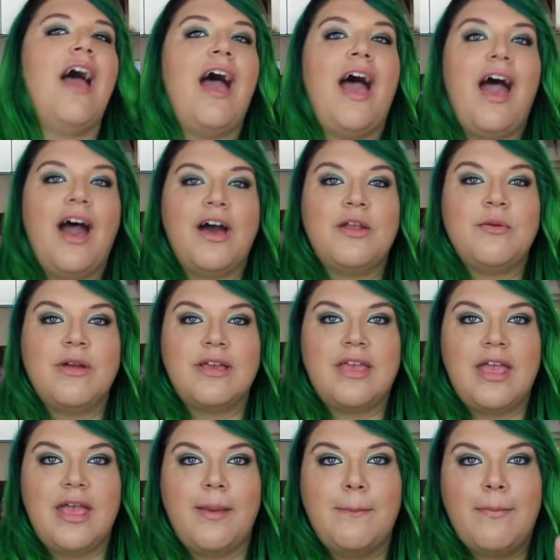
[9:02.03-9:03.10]
how do I
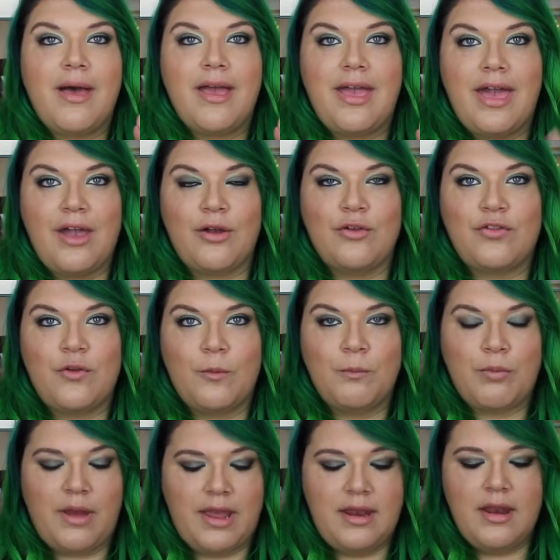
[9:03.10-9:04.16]
keep my hair so
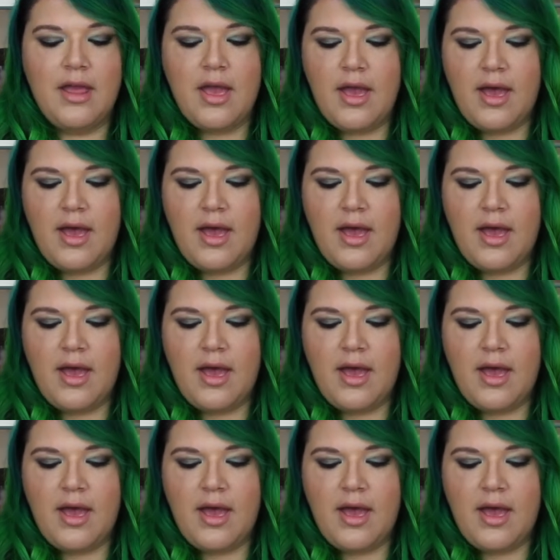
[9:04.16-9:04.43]
bright?